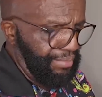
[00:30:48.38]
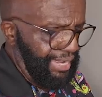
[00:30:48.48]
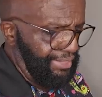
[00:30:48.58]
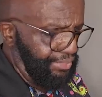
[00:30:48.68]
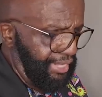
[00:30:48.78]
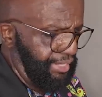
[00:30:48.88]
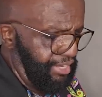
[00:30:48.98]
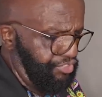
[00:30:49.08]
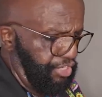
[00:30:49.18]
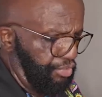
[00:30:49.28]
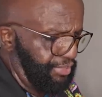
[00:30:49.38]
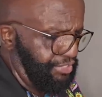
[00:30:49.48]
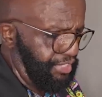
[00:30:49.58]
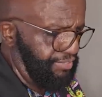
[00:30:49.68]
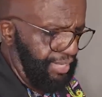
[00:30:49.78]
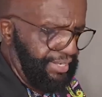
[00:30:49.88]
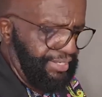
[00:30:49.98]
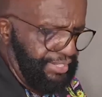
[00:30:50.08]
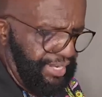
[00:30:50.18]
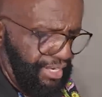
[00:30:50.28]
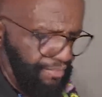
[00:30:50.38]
the man think he shall receive anything